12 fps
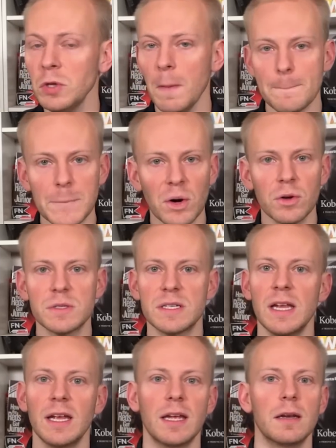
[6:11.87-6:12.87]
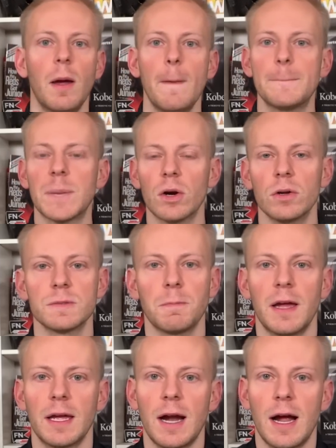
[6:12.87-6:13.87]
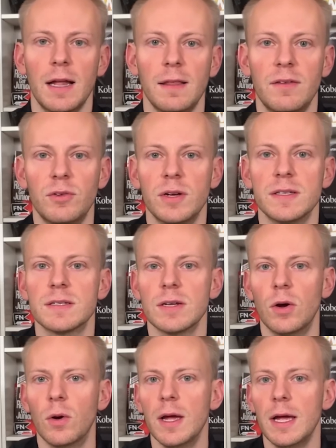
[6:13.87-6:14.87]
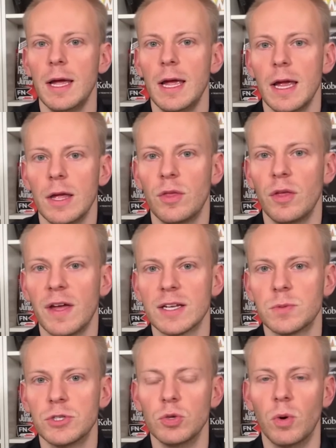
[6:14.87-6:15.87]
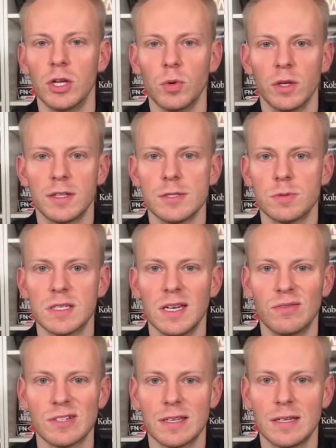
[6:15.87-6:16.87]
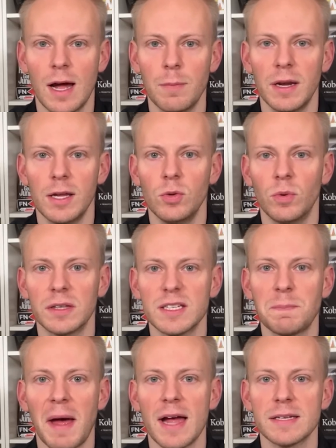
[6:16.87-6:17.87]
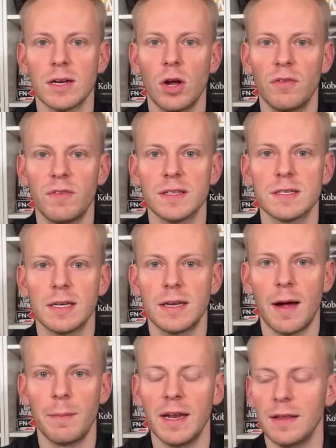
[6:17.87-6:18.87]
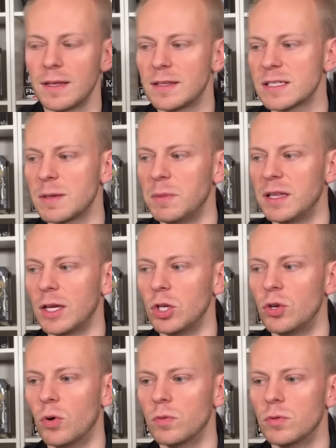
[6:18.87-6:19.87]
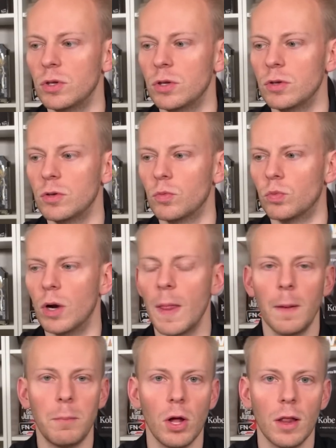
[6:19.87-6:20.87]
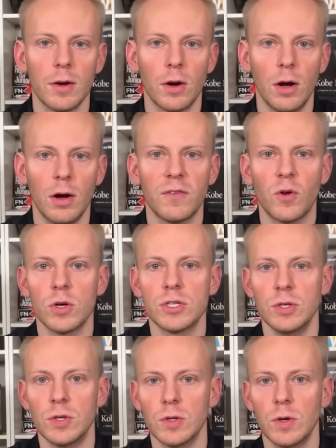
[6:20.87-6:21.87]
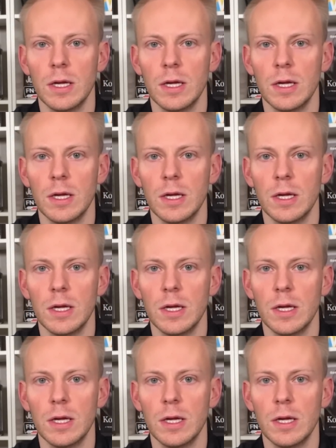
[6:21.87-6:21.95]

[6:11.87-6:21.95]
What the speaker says: Burrow's seeing it, Burrow's playing at a high level, and so that's what you want. You want these receivers to dominate. You want this passing offense to dominate. That doesn't mean that you don't run the ball at all. Of course you do.